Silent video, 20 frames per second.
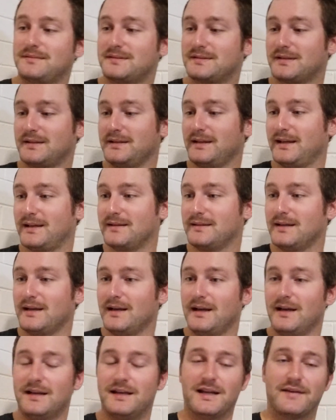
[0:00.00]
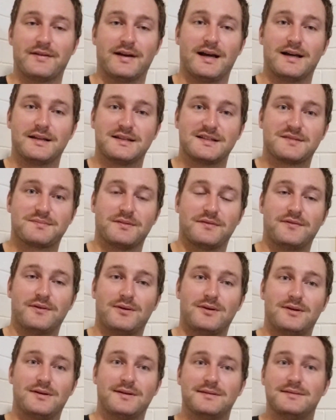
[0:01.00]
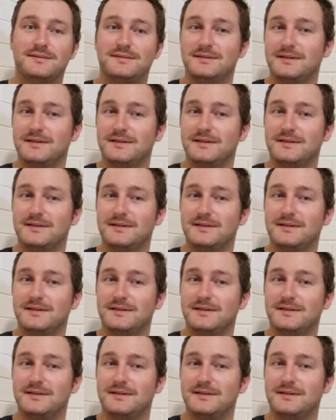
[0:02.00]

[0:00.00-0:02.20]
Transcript: So yeah, never had this before.